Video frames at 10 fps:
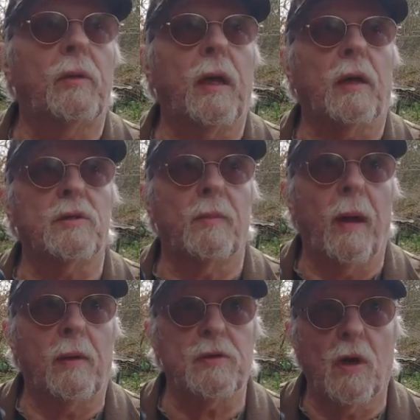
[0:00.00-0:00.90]
ridiculous
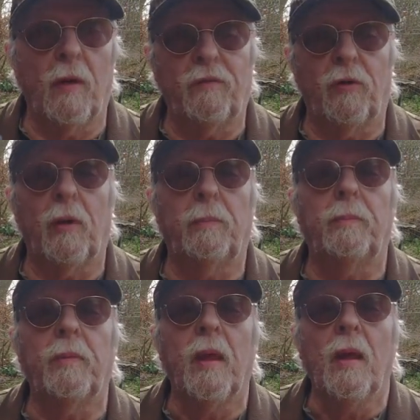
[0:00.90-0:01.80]
amount of time for a,
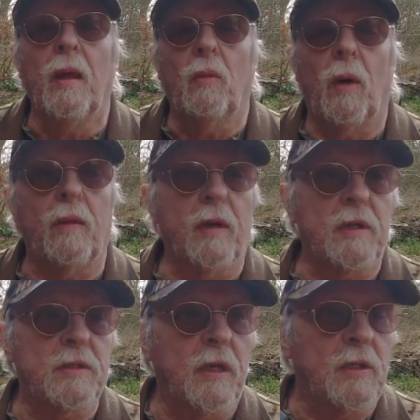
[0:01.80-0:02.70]
one of
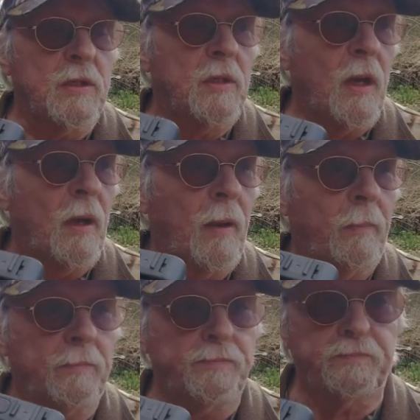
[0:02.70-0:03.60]
these things.
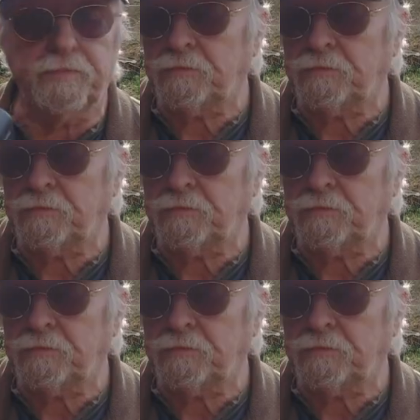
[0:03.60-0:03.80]
Um,